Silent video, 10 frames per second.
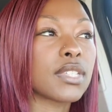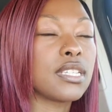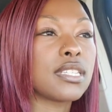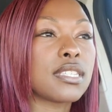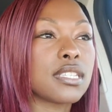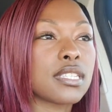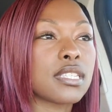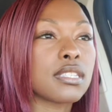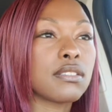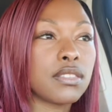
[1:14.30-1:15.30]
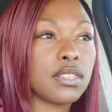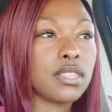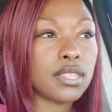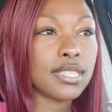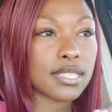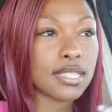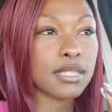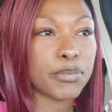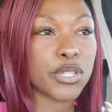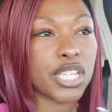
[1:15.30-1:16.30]
this is the
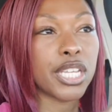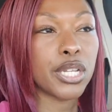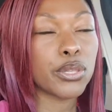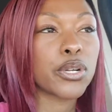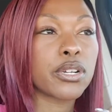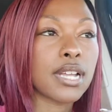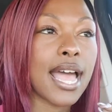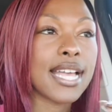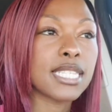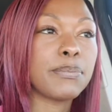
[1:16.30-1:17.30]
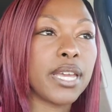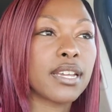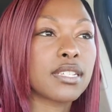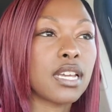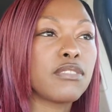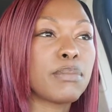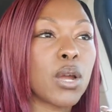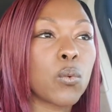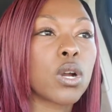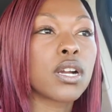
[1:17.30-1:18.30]
particular aspect of my
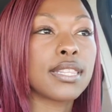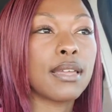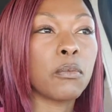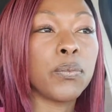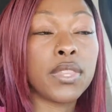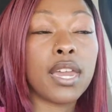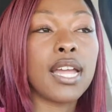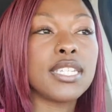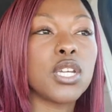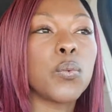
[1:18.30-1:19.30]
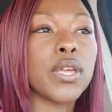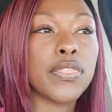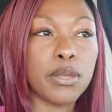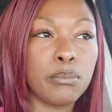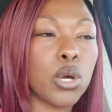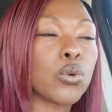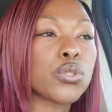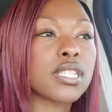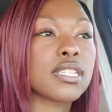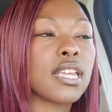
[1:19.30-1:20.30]
work that I deal with the
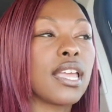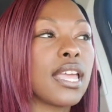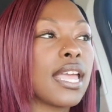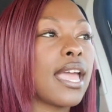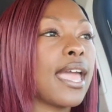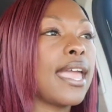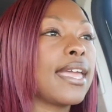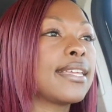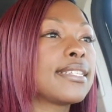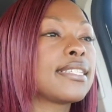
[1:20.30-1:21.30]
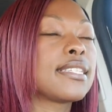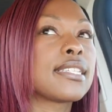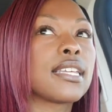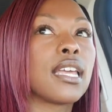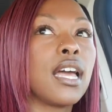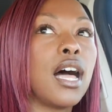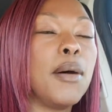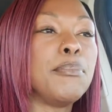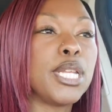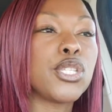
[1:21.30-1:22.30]
most. And a
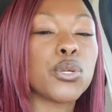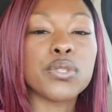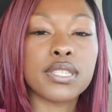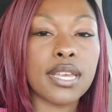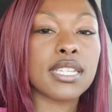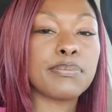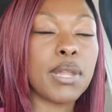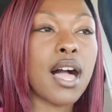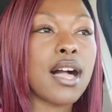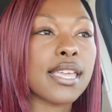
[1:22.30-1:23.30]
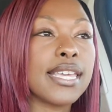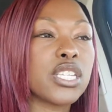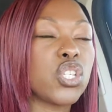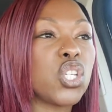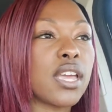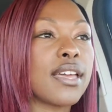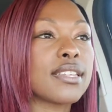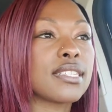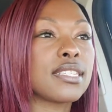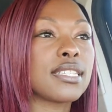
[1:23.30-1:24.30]
mental sex block is
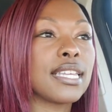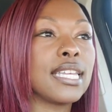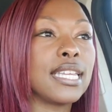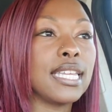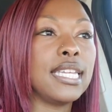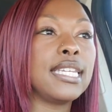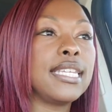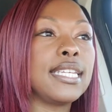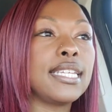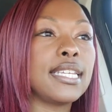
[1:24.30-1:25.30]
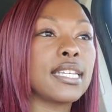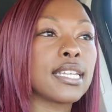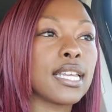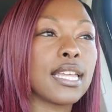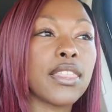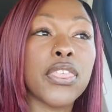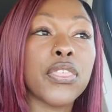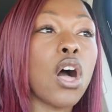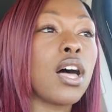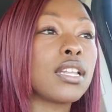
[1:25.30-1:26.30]
just any
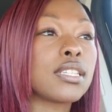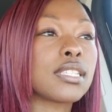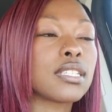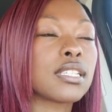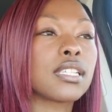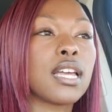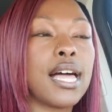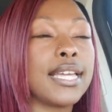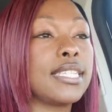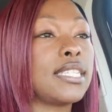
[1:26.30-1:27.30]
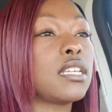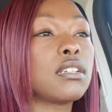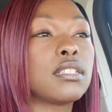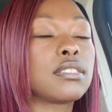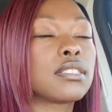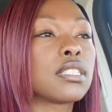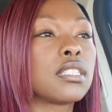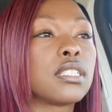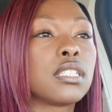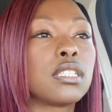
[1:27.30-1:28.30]
thought, ideal,
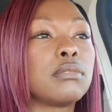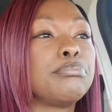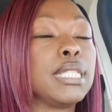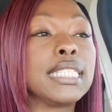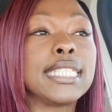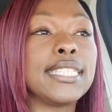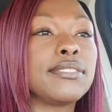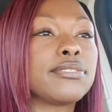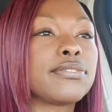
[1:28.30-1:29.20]
belief